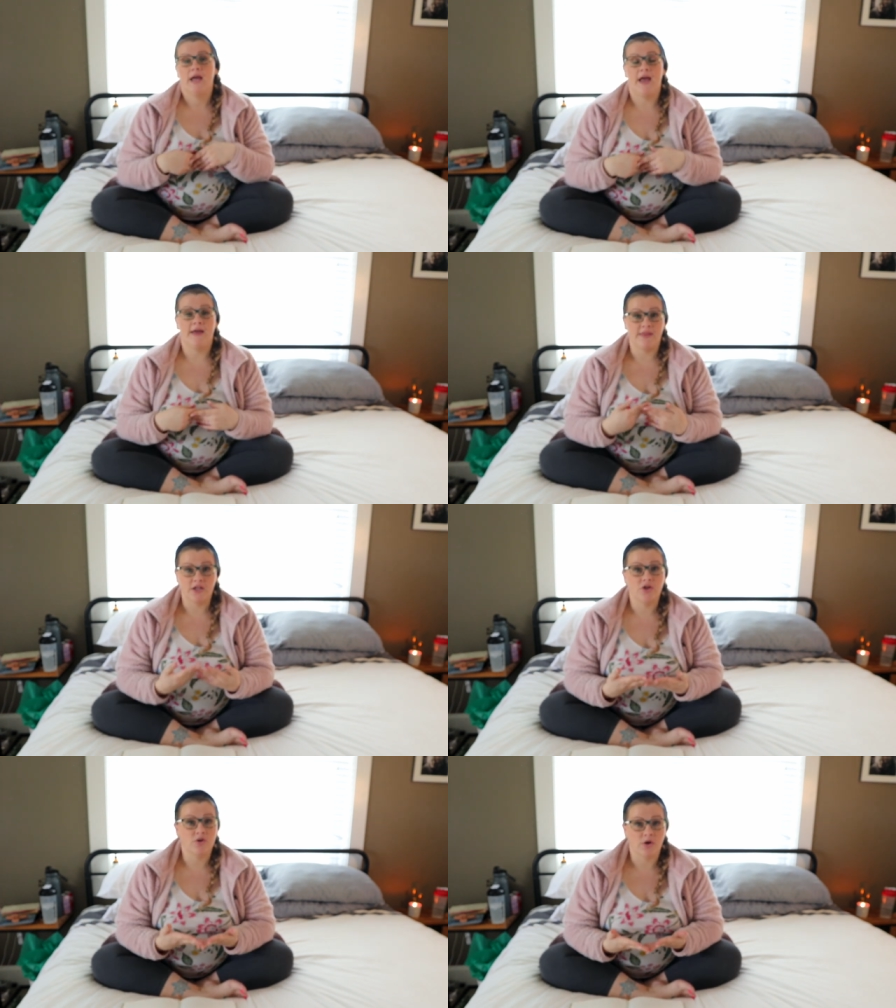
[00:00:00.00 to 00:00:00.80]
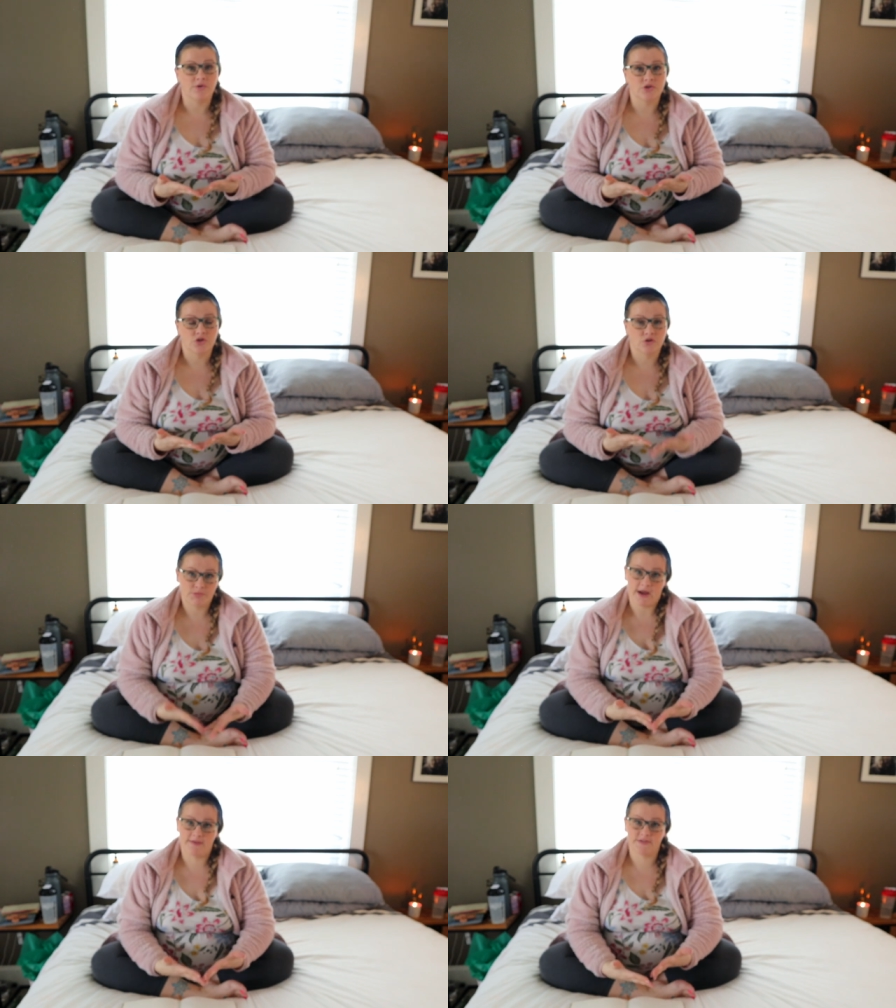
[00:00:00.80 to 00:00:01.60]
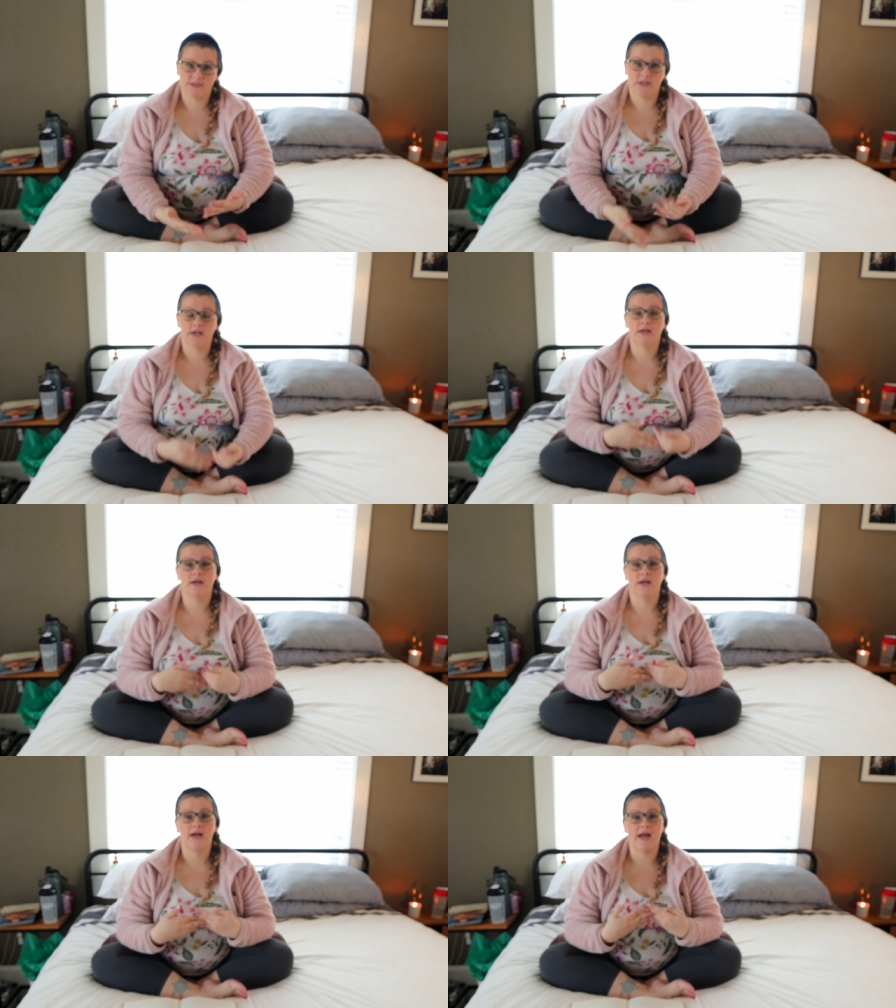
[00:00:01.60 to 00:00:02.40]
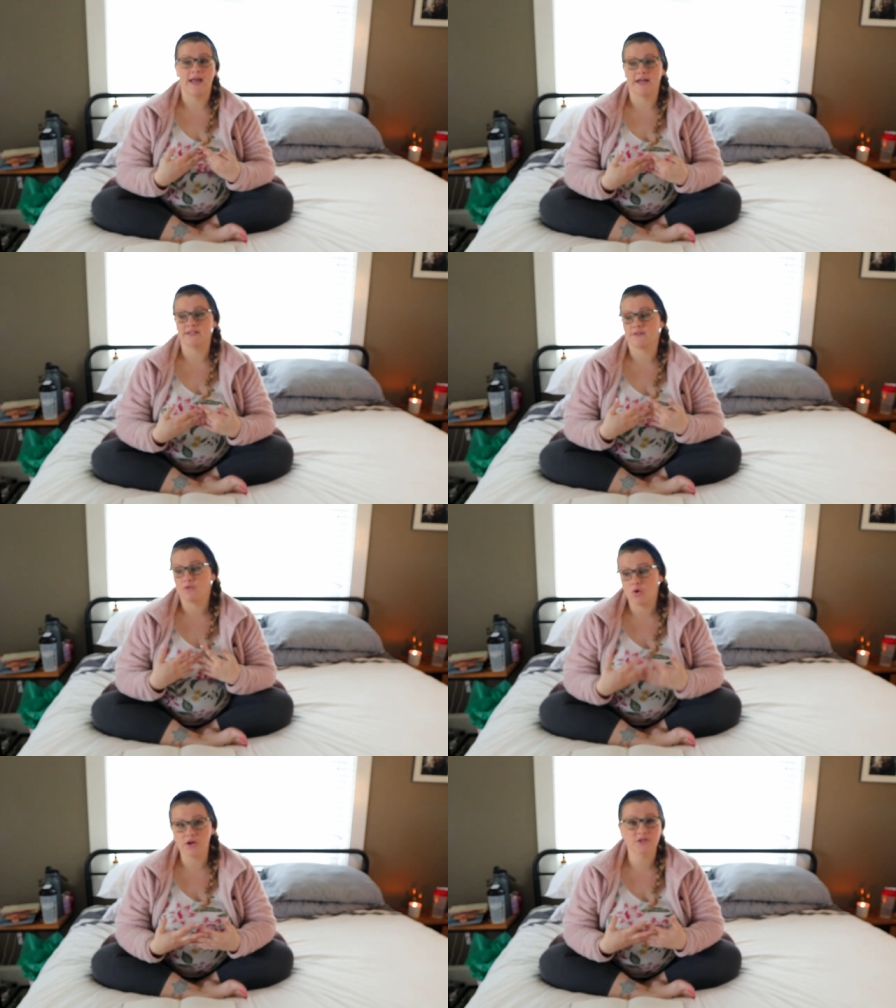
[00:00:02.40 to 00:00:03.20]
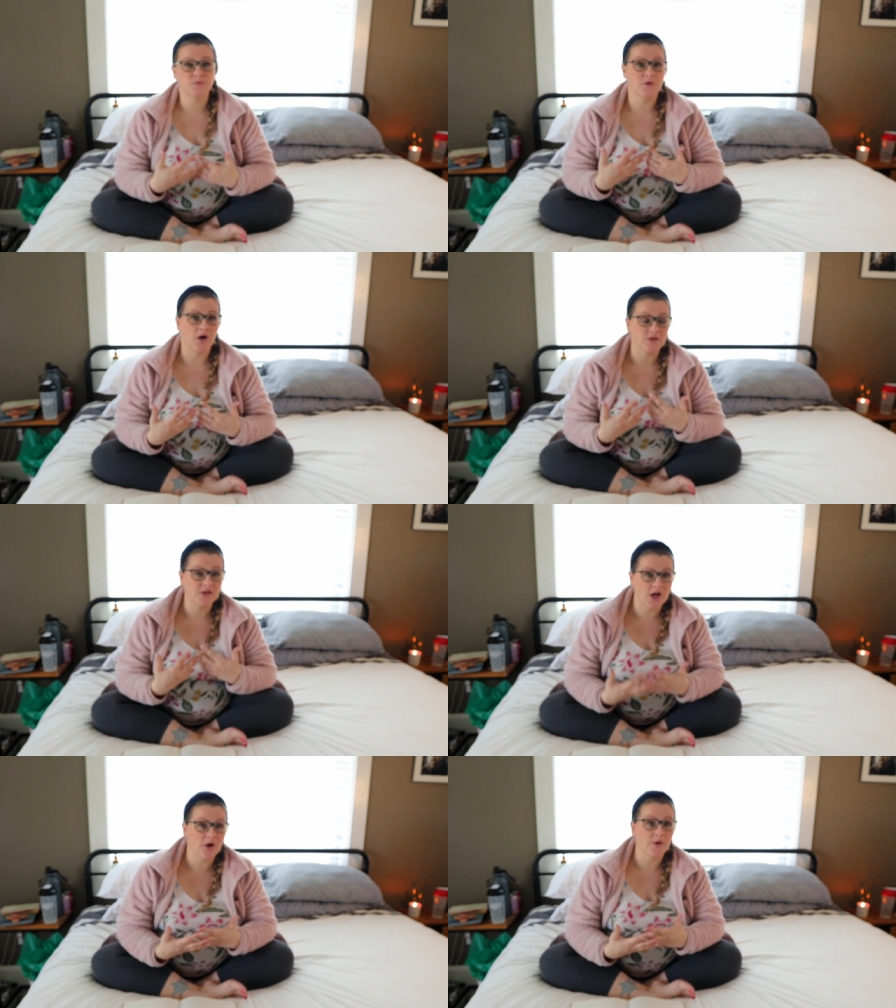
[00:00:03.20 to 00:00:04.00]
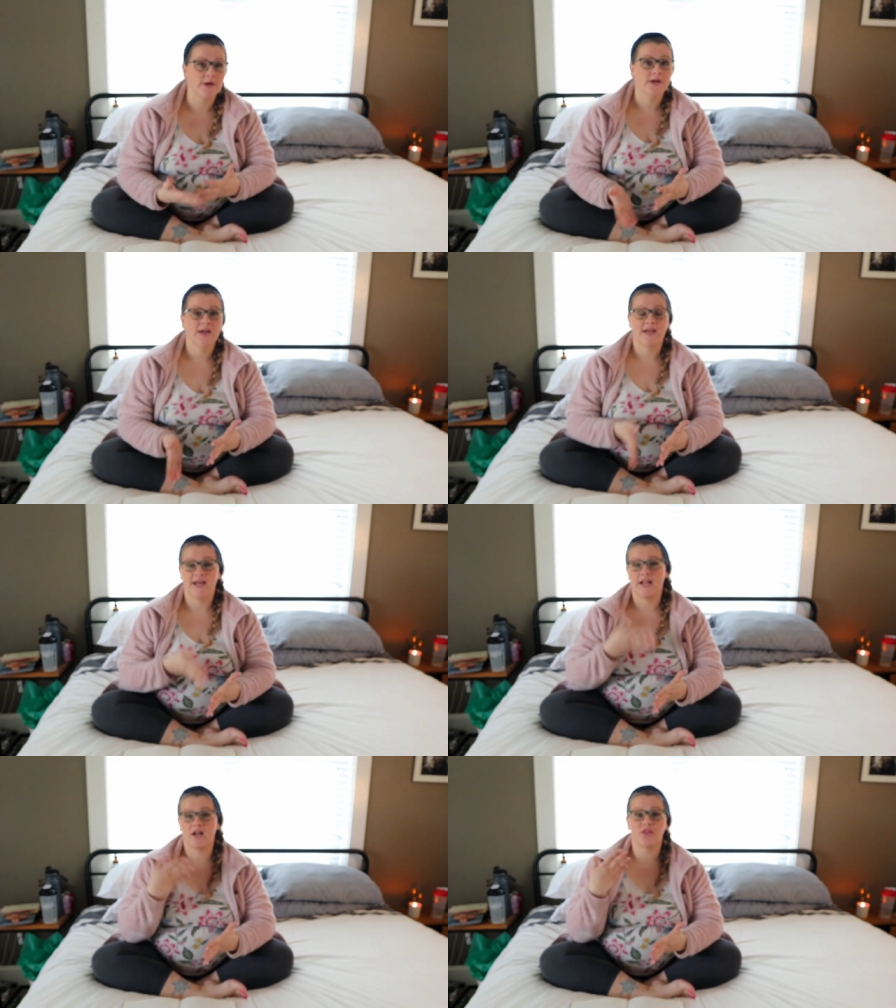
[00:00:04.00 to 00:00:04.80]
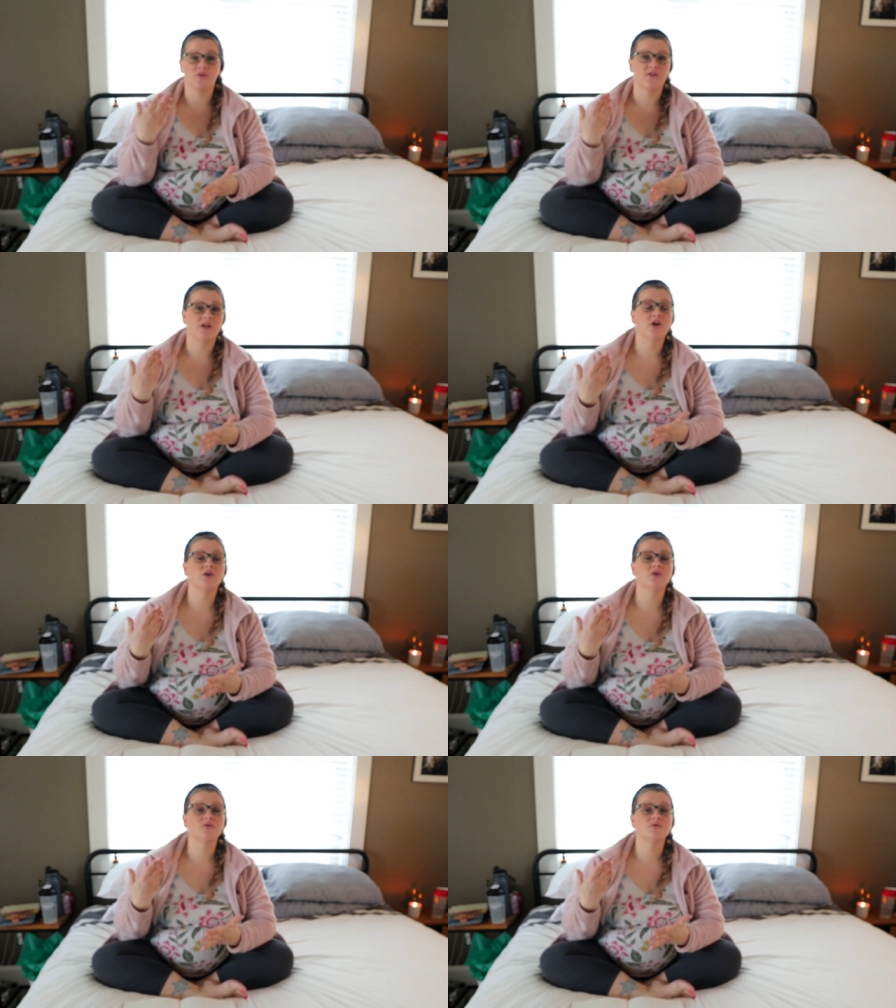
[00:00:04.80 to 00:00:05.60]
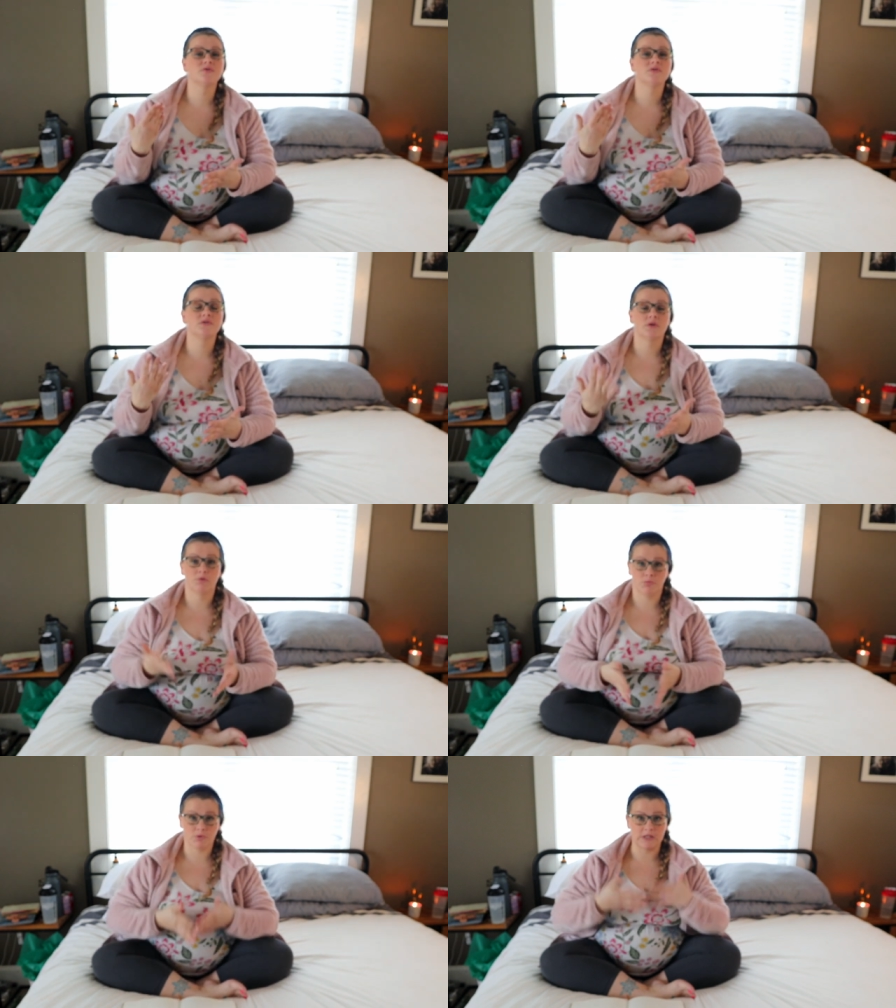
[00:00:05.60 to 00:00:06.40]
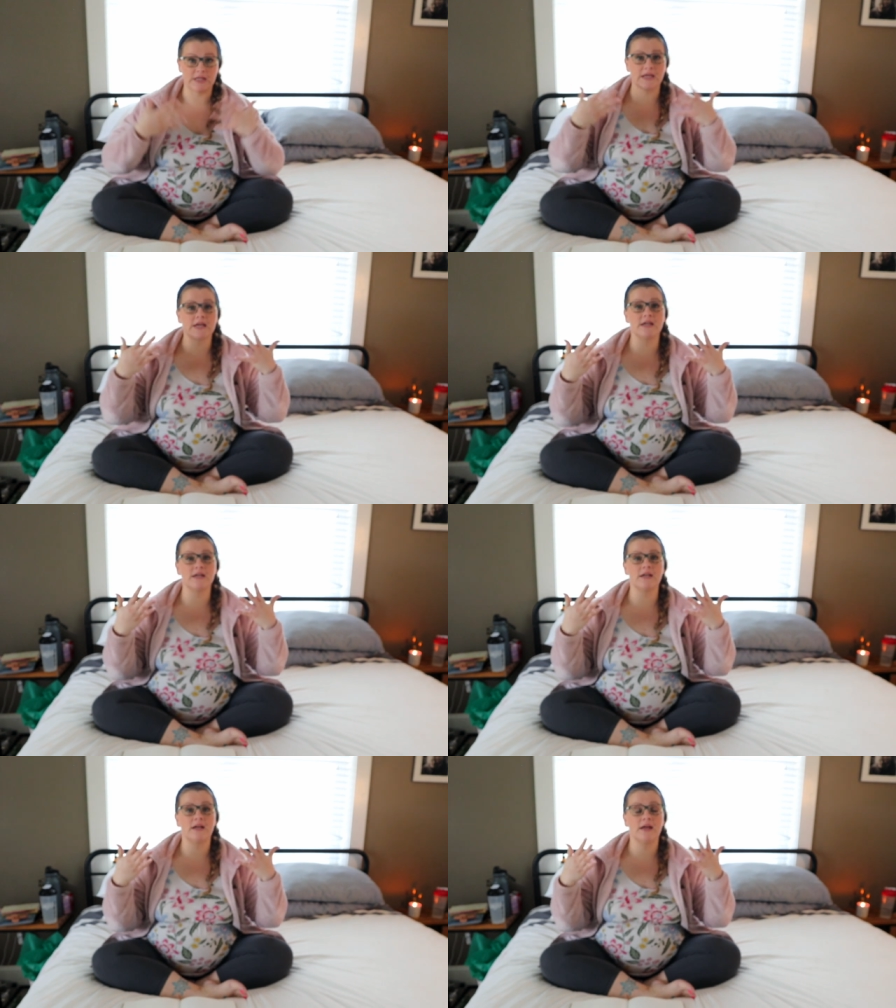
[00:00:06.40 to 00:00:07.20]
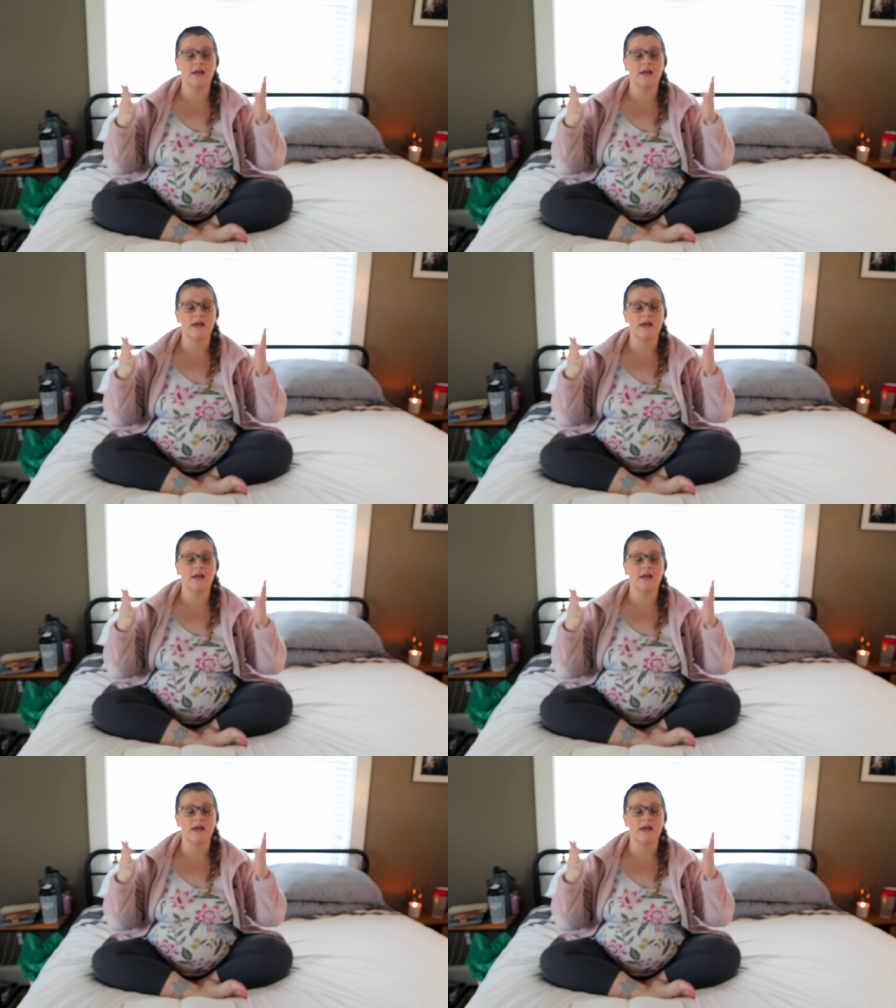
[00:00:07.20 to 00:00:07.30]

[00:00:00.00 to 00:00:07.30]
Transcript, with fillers: And then you go and do your breaths. And of course, we all know, in through the nose, breathing in,